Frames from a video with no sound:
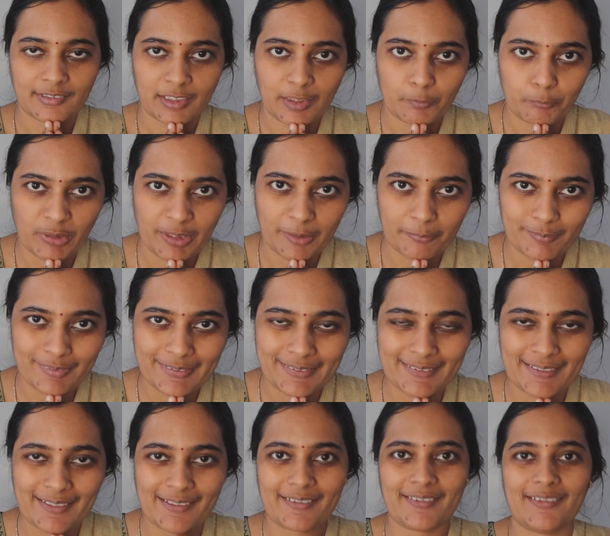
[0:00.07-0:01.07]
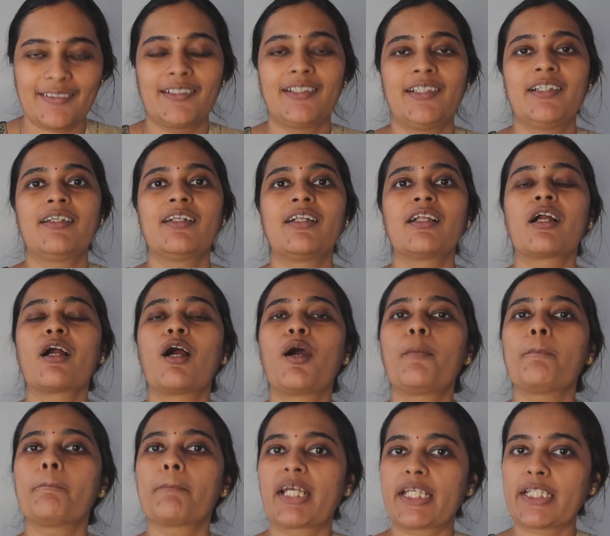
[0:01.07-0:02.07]
Namamsi.
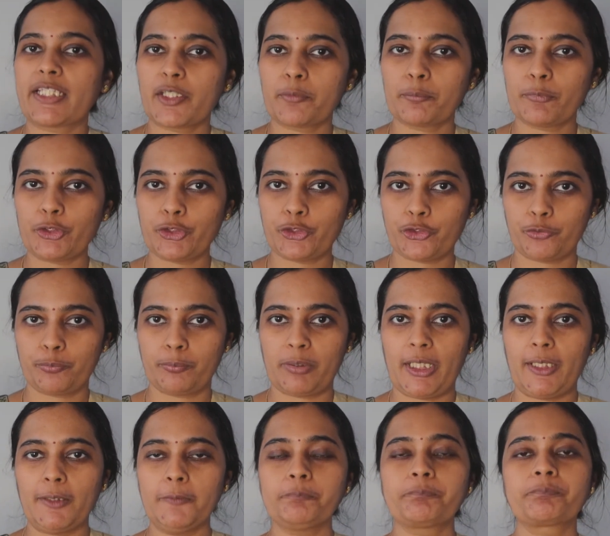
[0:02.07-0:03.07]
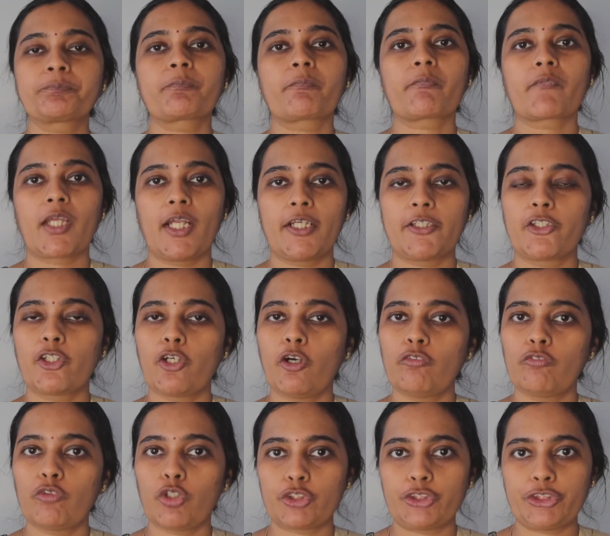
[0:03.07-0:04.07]
My name is Shubha and you
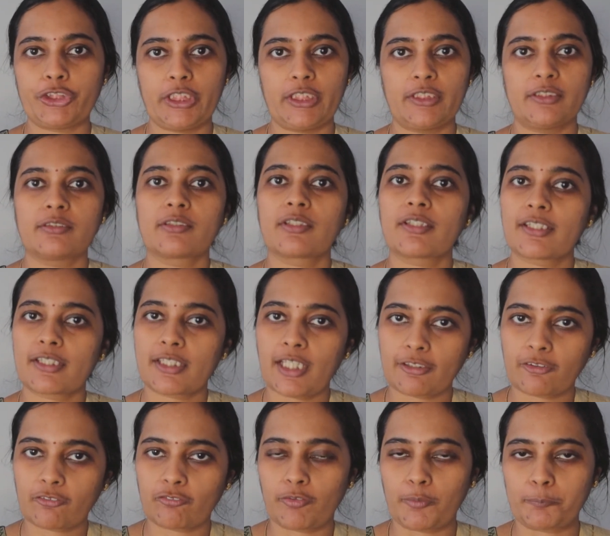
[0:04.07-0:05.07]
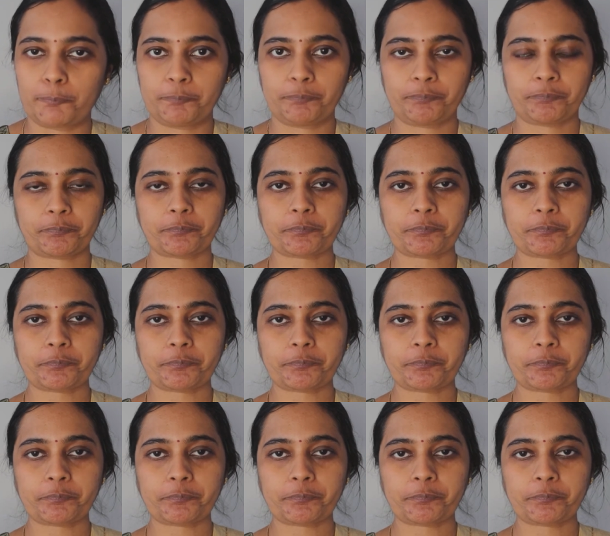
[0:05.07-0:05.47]
are watching Tattvam.